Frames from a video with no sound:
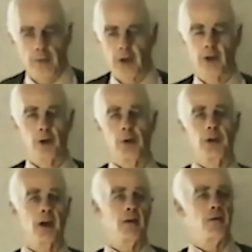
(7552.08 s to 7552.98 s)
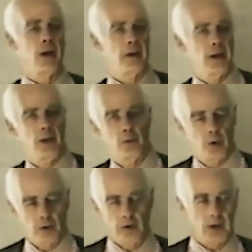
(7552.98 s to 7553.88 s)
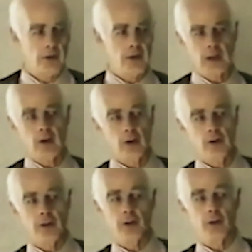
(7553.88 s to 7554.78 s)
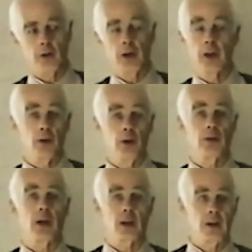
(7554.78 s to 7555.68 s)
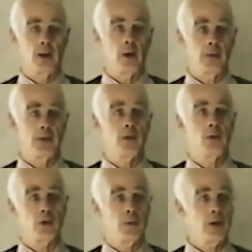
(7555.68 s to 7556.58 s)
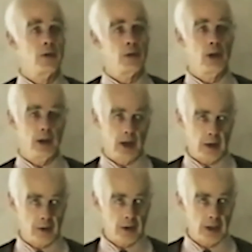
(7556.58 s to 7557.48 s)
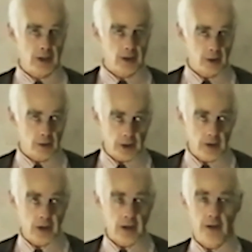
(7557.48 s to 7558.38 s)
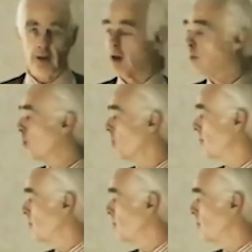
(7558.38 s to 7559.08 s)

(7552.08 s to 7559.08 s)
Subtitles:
something should be done, find out what today's technology is doing and do exactly the opposite, which means really a 180-degree change in our point